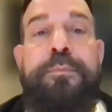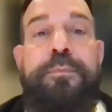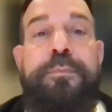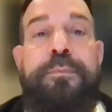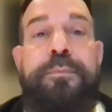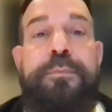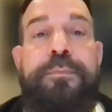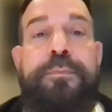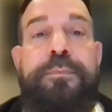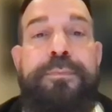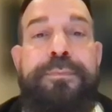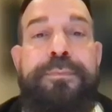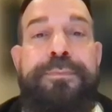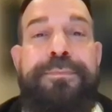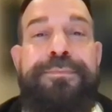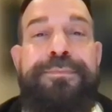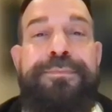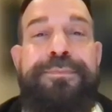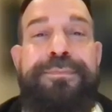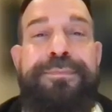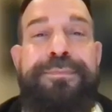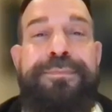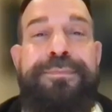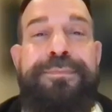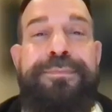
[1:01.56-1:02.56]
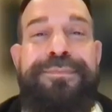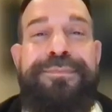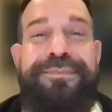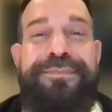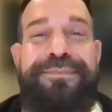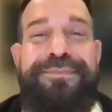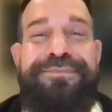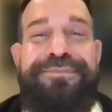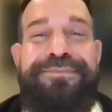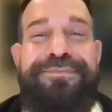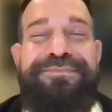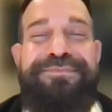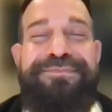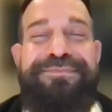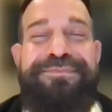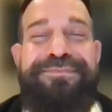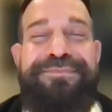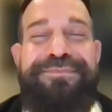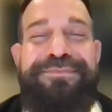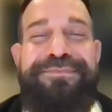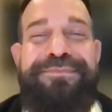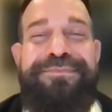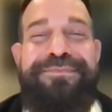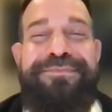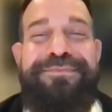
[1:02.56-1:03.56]

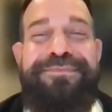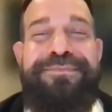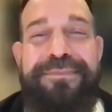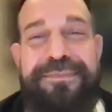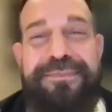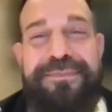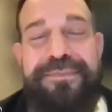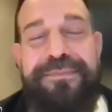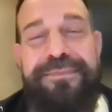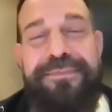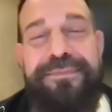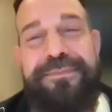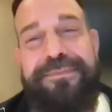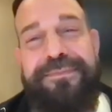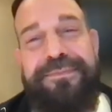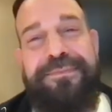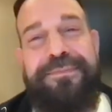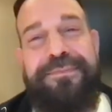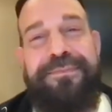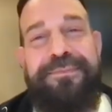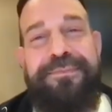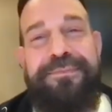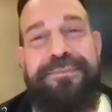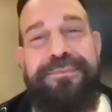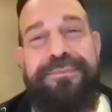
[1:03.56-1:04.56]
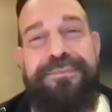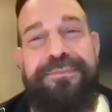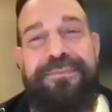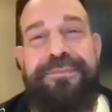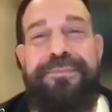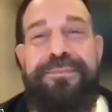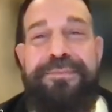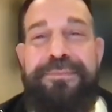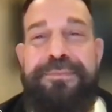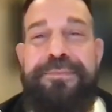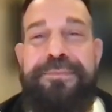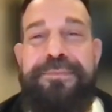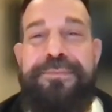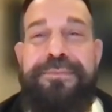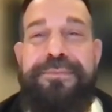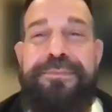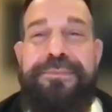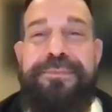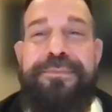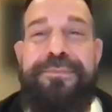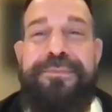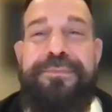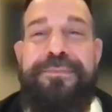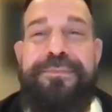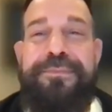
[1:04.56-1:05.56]

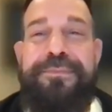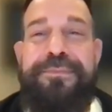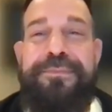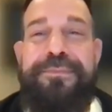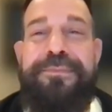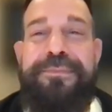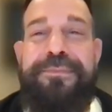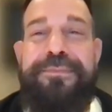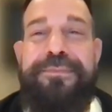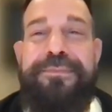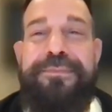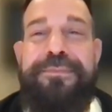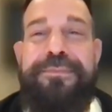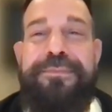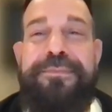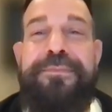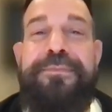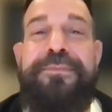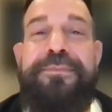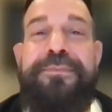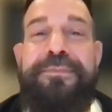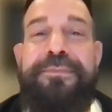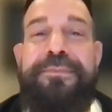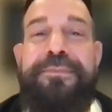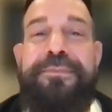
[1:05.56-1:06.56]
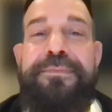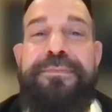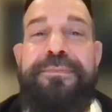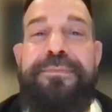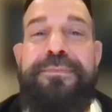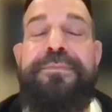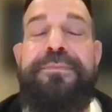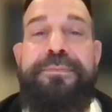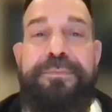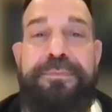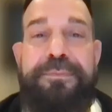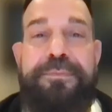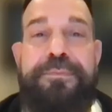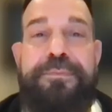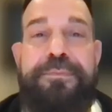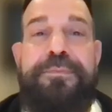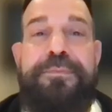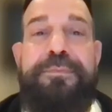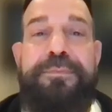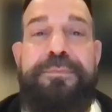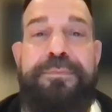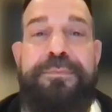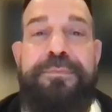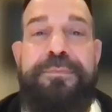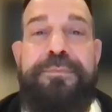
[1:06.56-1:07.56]

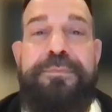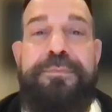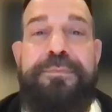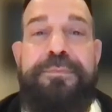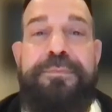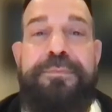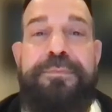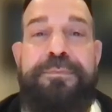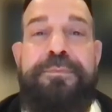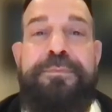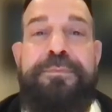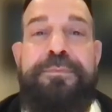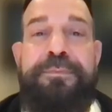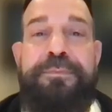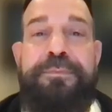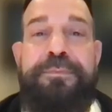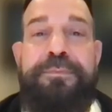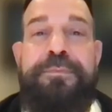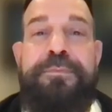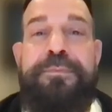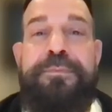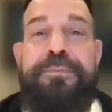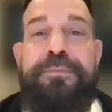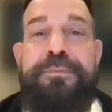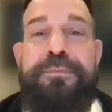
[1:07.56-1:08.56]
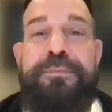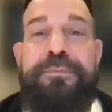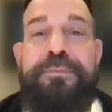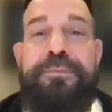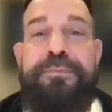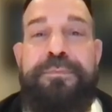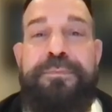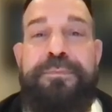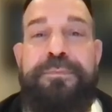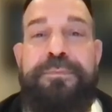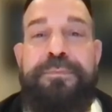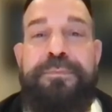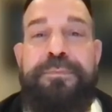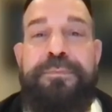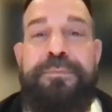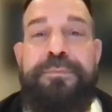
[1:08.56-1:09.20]
The person shown says nothing.